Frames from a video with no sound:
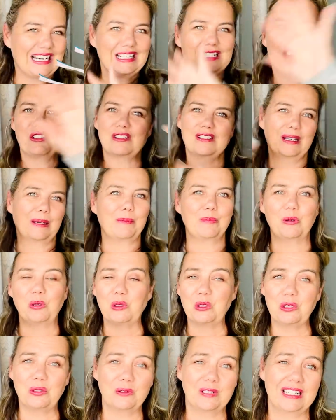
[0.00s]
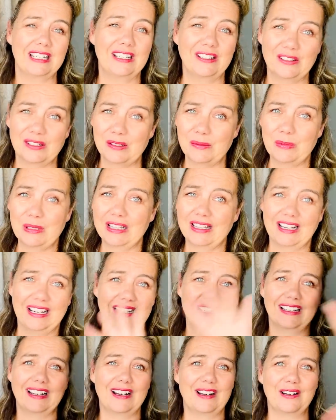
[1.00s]
didn't just like pull you in here to be
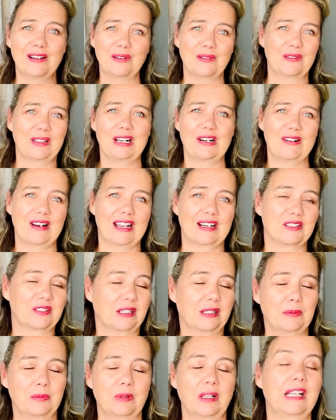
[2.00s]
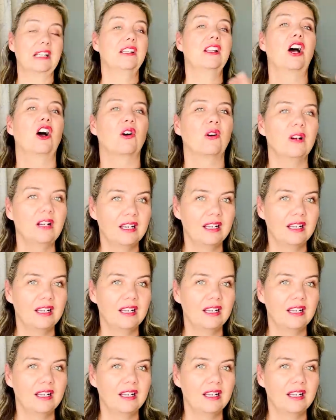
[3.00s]
like, oh, they don't actually complain. No,